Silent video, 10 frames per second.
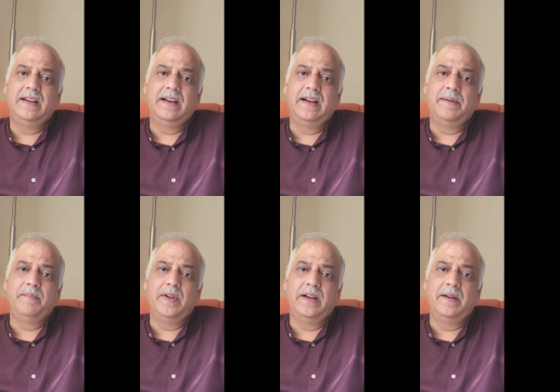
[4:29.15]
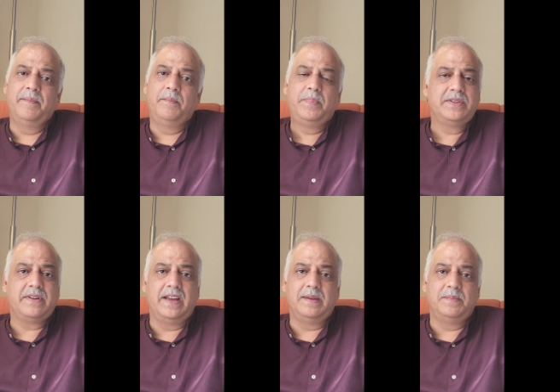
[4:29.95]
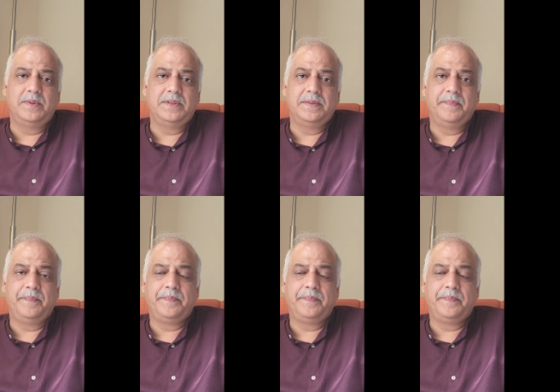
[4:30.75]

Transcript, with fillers: um, um, prescribes.